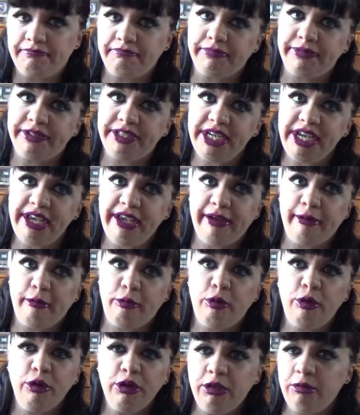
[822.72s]
Take
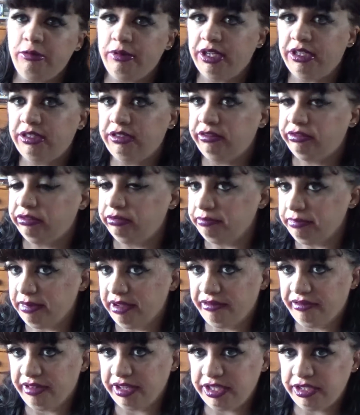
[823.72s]
what you will from my
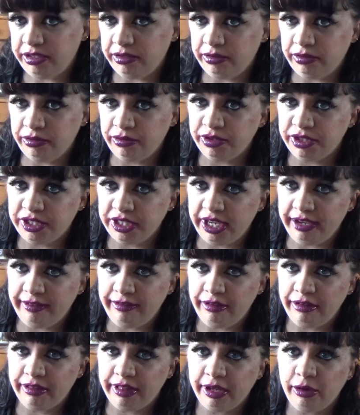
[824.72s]
videos. If
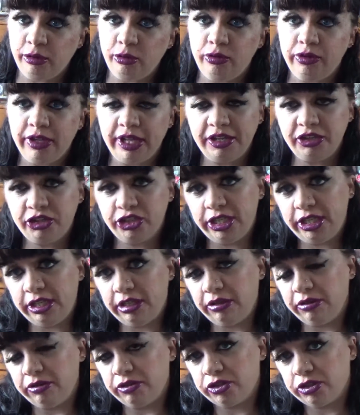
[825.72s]
you think, oh, that shade
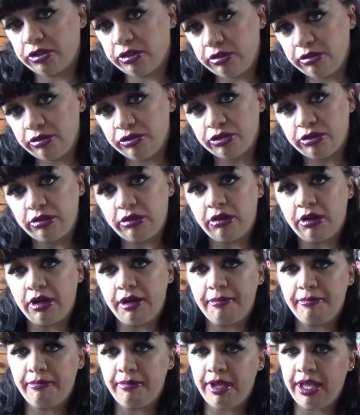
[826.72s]
looks good, or it
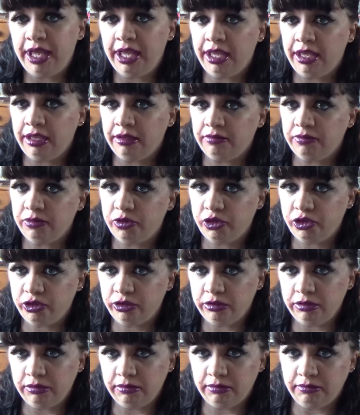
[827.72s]
may
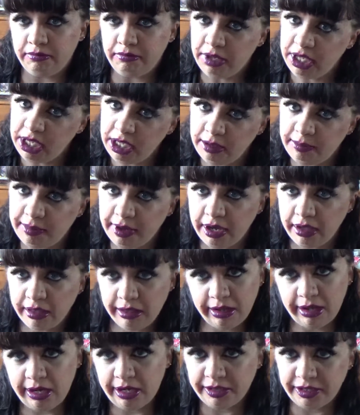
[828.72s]
suit me better
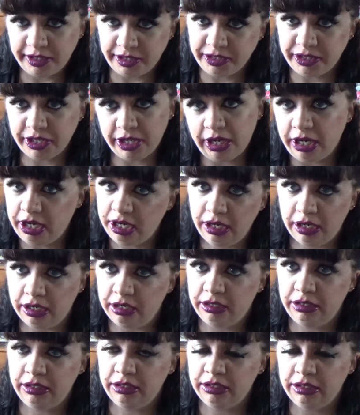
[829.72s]
than it does
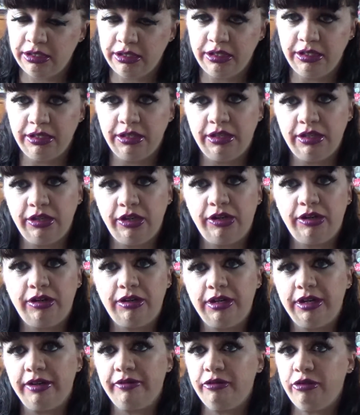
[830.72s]
her,
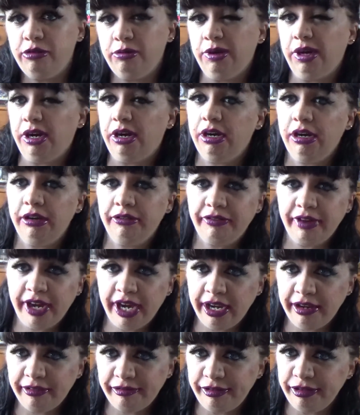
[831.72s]
or if you are a
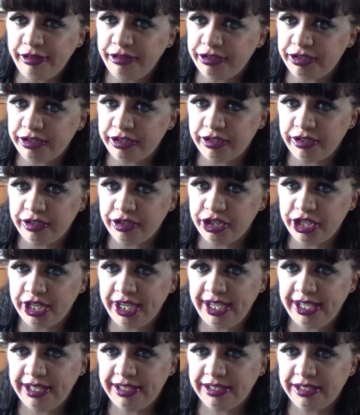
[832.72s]
fan of nude
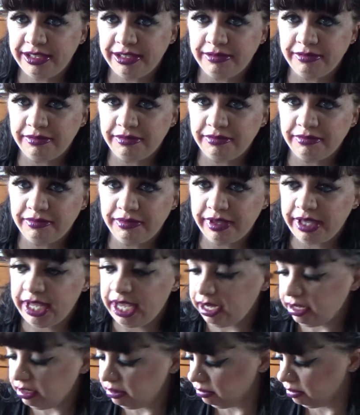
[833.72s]
shades,
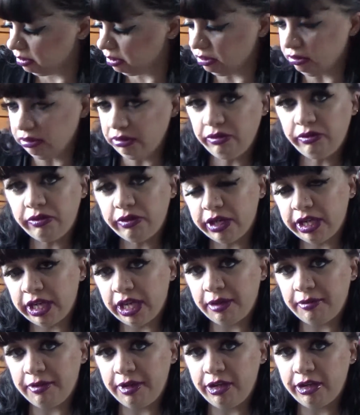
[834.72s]
then go for it.
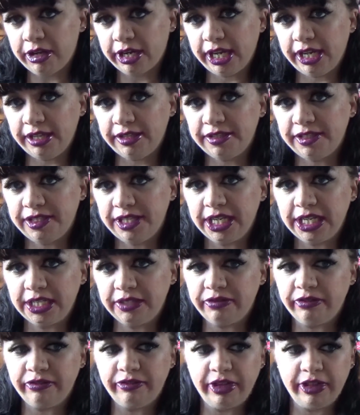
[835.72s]
I mean, you're getting 6
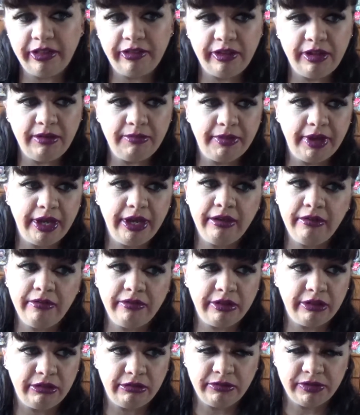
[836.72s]
for £15.
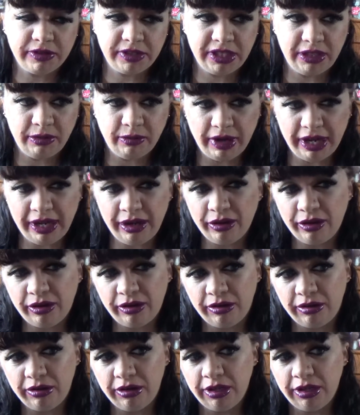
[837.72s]
I don't see why not.